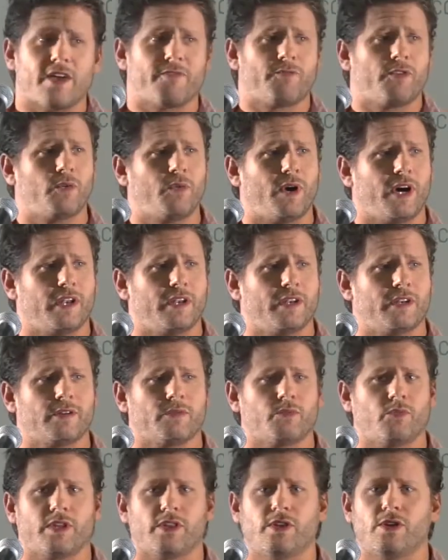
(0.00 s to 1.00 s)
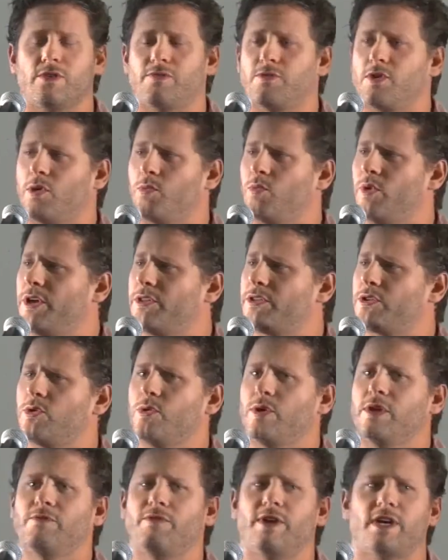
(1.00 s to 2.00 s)
everyone, whether you've got wealth
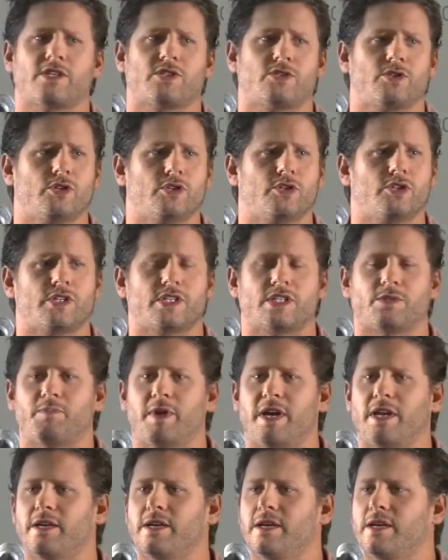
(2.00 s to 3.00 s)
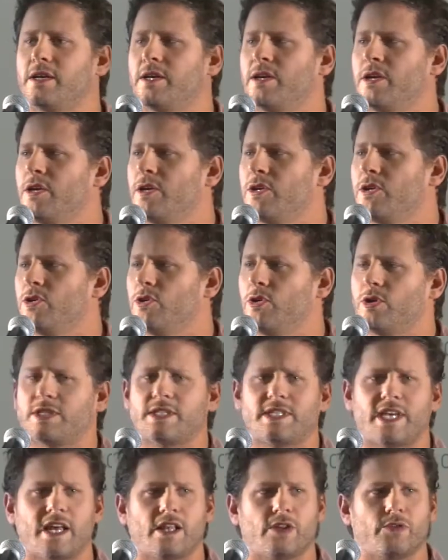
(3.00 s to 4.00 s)
to invest or you're just spending your
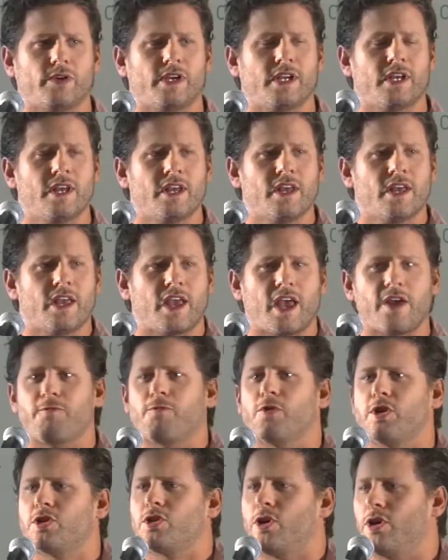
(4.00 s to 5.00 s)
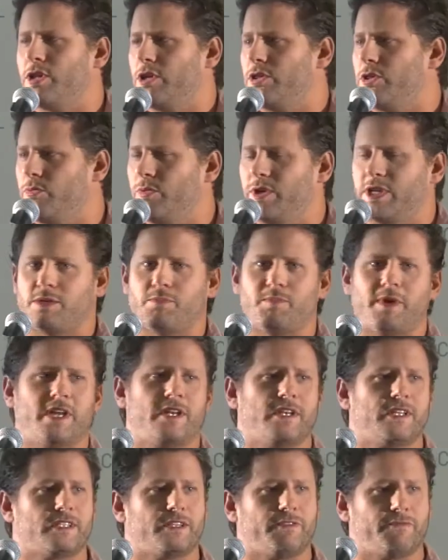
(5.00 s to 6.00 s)
salary, every dollar that we
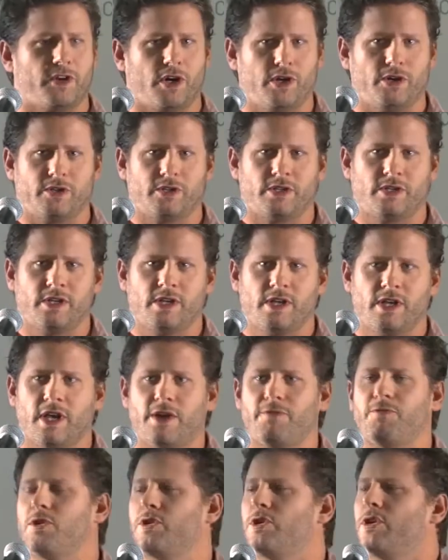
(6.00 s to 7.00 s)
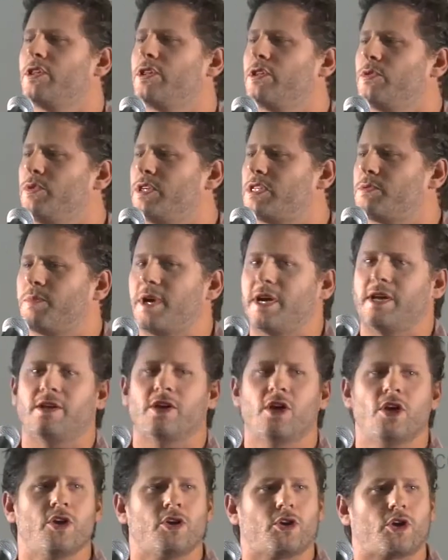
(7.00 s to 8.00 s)
spend is a vote. Every dollar that we spend
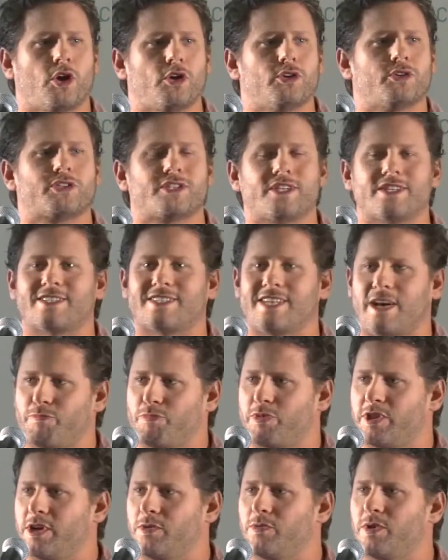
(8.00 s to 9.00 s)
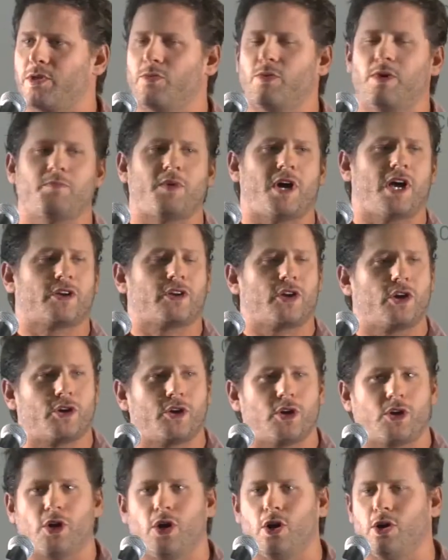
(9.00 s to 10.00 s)
goes to something, whether we buy
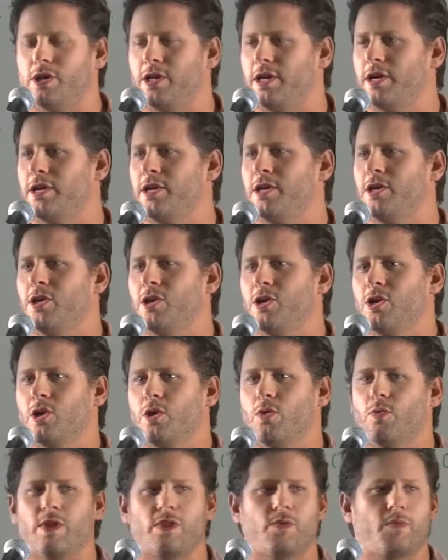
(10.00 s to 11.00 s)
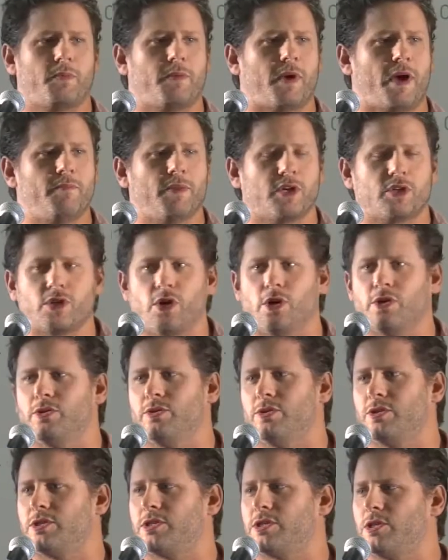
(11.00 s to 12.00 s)
Coca Cola, whether we buy
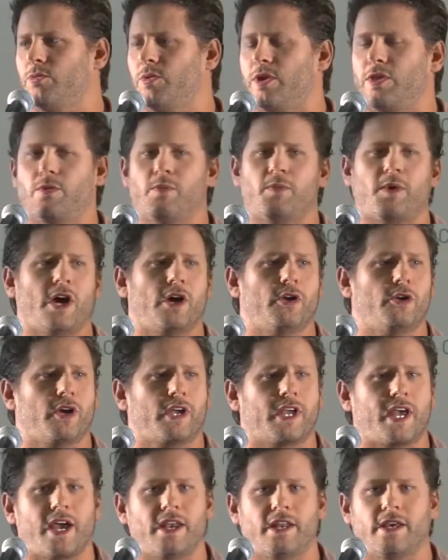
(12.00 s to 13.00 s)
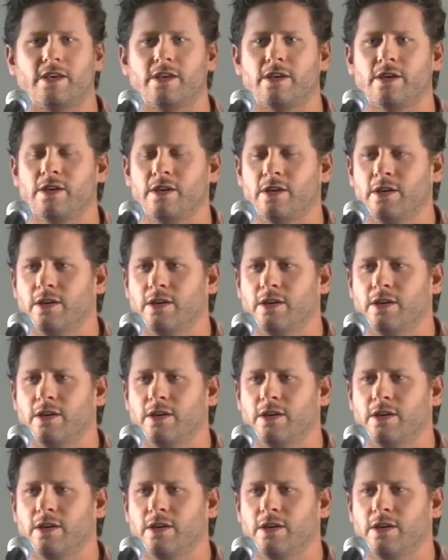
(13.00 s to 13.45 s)
McDonald's, whether we buy an organic